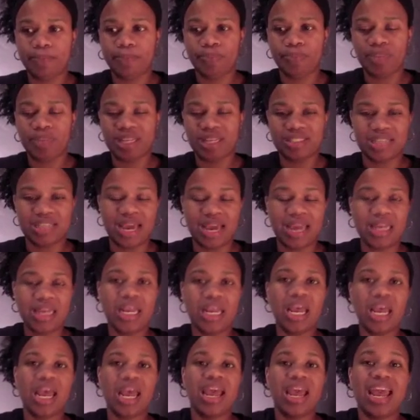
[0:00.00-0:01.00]
site
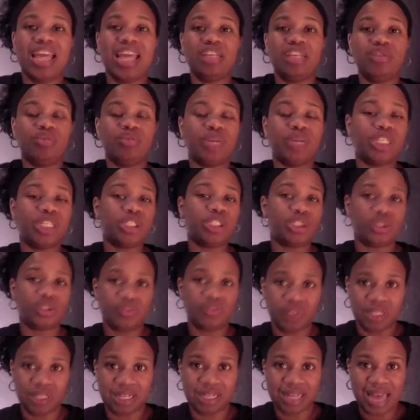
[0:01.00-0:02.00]
and you register for
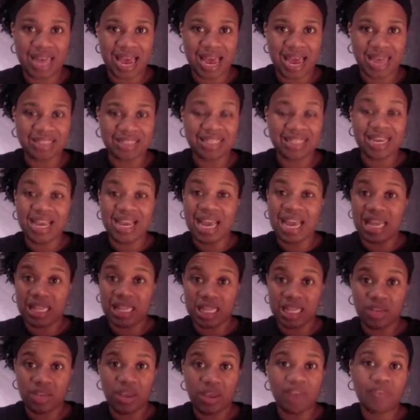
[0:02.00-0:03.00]
the class, and then
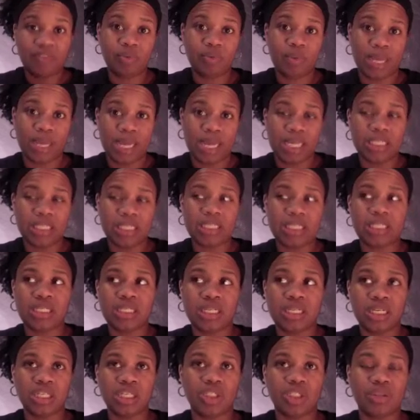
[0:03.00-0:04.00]
you have to wait,
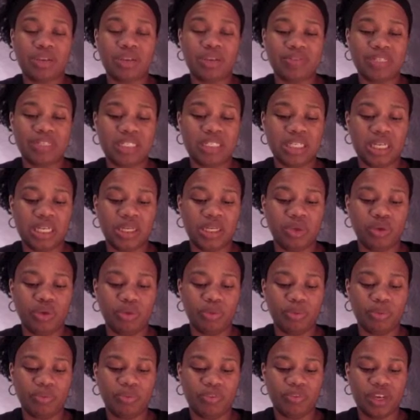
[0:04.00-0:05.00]
because you have to send your
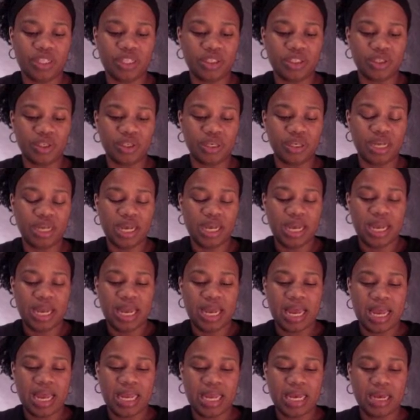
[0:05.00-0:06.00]
professor
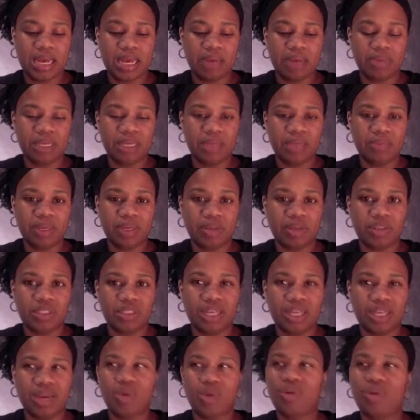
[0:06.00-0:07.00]
a email
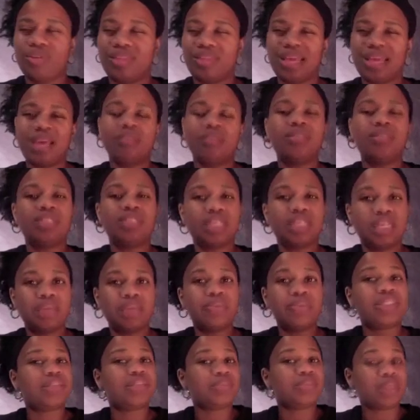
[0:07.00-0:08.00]
saying, or they'll send it, but
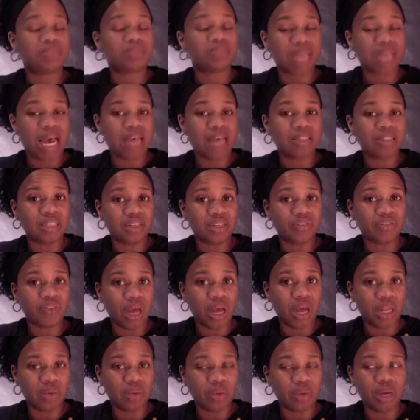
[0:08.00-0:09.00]
sometimes I send a
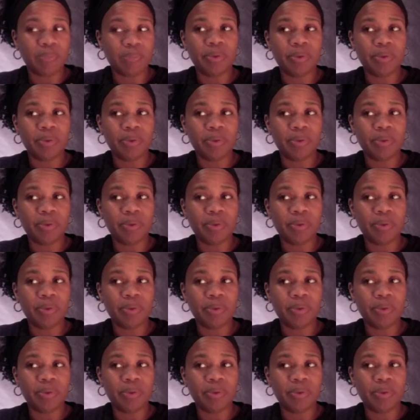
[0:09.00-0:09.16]
follow-up.